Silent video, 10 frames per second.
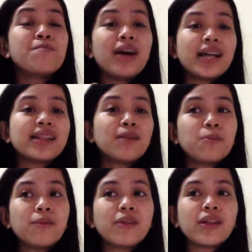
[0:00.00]
But the
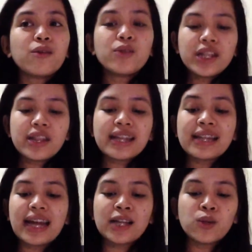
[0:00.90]
only
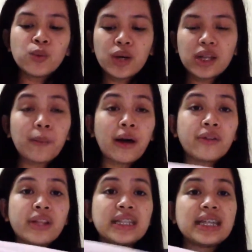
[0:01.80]
thing that I don't want
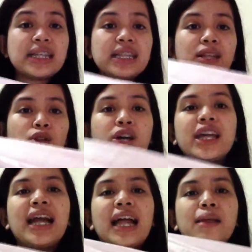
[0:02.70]
about this is itong
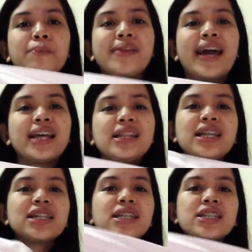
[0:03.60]
ilalim niya.
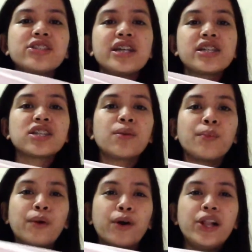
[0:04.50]
Hindi siya
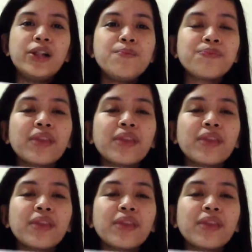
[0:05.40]
stretchable.